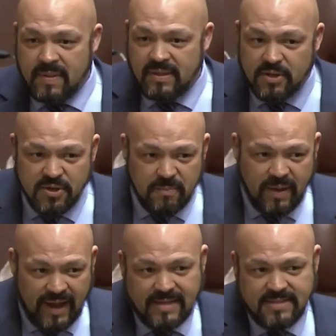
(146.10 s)
bill could
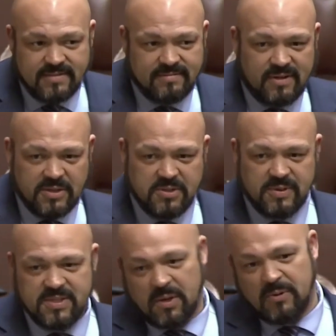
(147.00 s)
pass onto
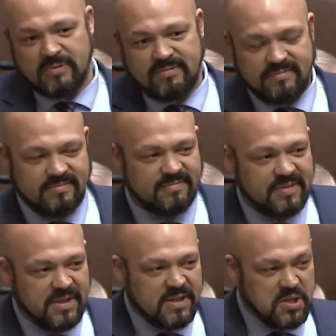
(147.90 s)
its own,
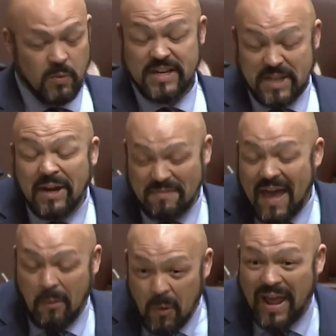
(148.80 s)
you would have done it
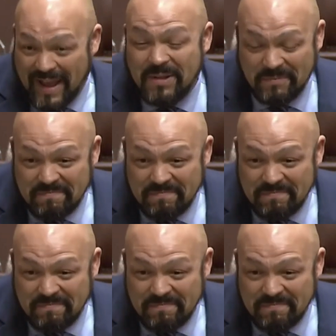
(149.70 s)
that way.